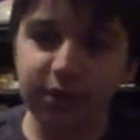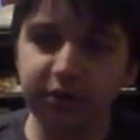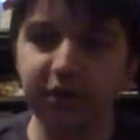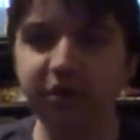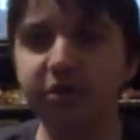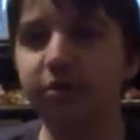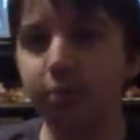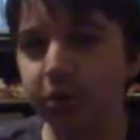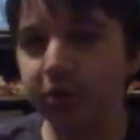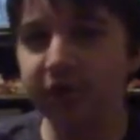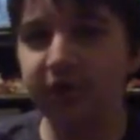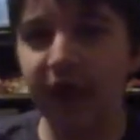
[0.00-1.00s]
this is the,
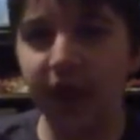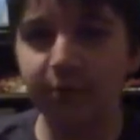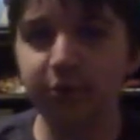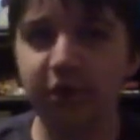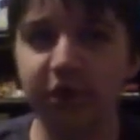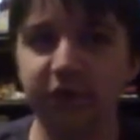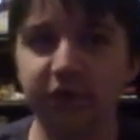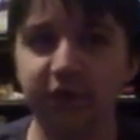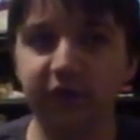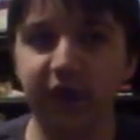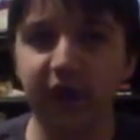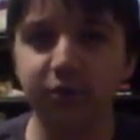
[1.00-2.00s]
really the Animal
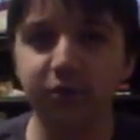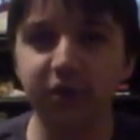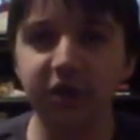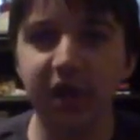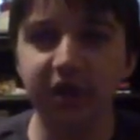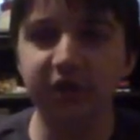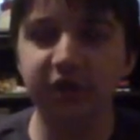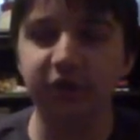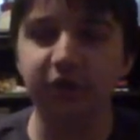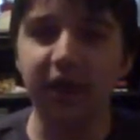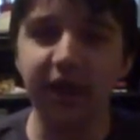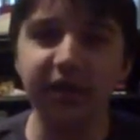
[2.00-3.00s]
Crossing that I really got
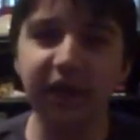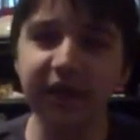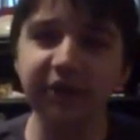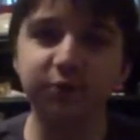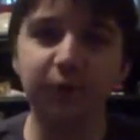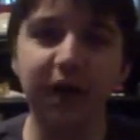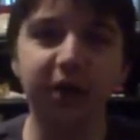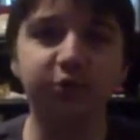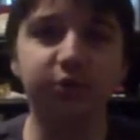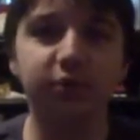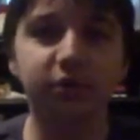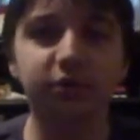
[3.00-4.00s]
into. I liked
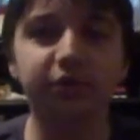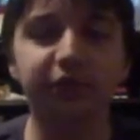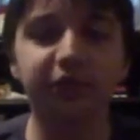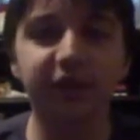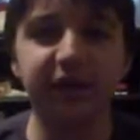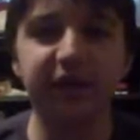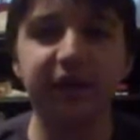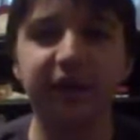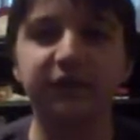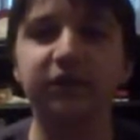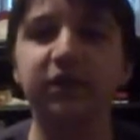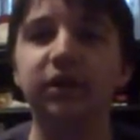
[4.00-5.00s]
Wild World for the
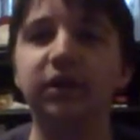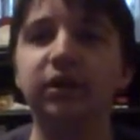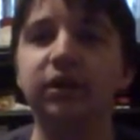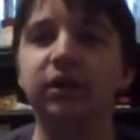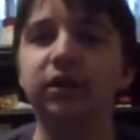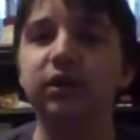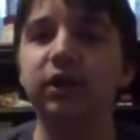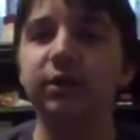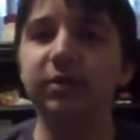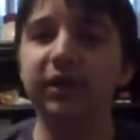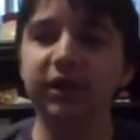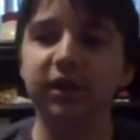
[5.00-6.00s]
DS.
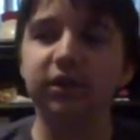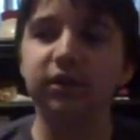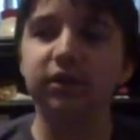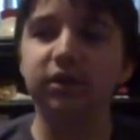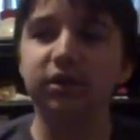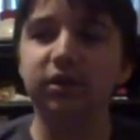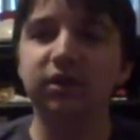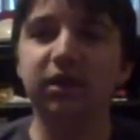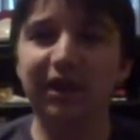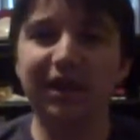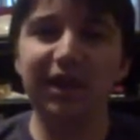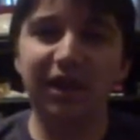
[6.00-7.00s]
I'm like,
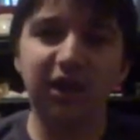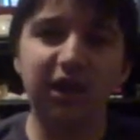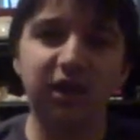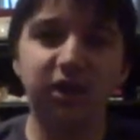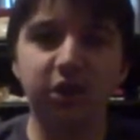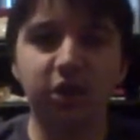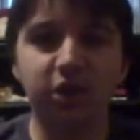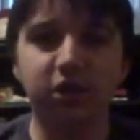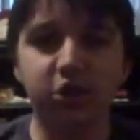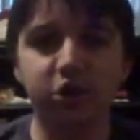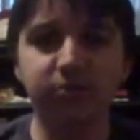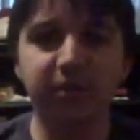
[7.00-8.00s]
eh,
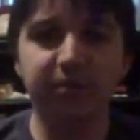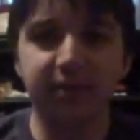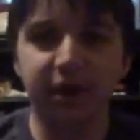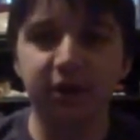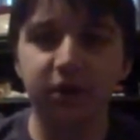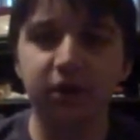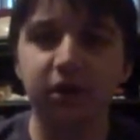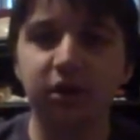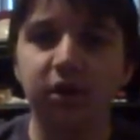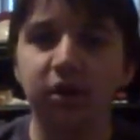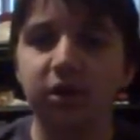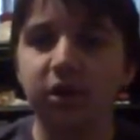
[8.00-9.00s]
could be better.
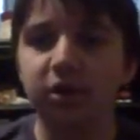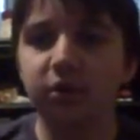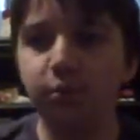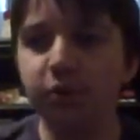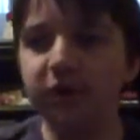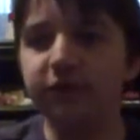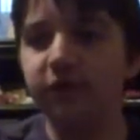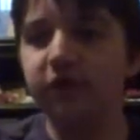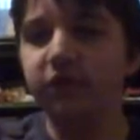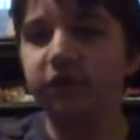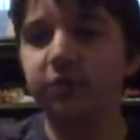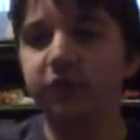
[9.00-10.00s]
The Wii
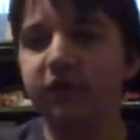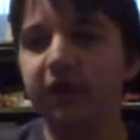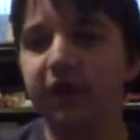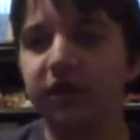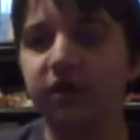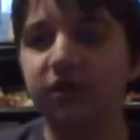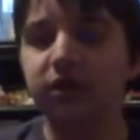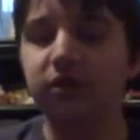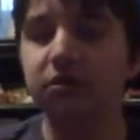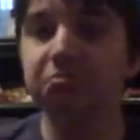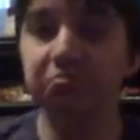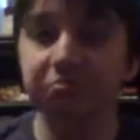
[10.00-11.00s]
version was like,
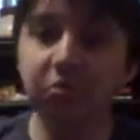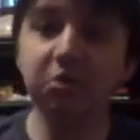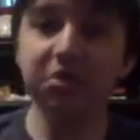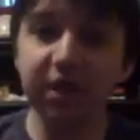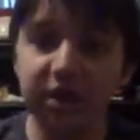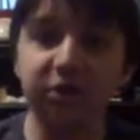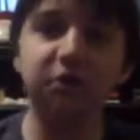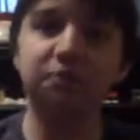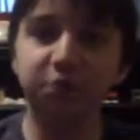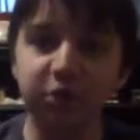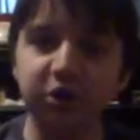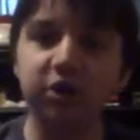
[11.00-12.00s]
okay, this is
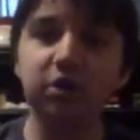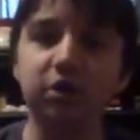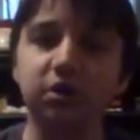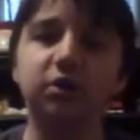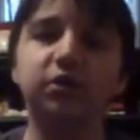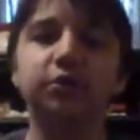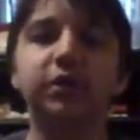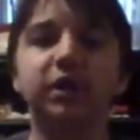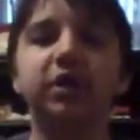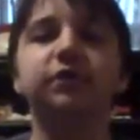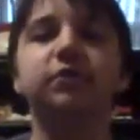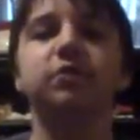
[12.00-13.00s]
pretty good.
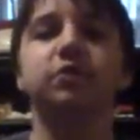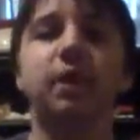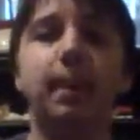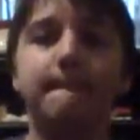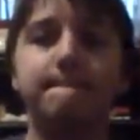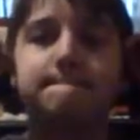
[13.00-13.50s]
3DS version,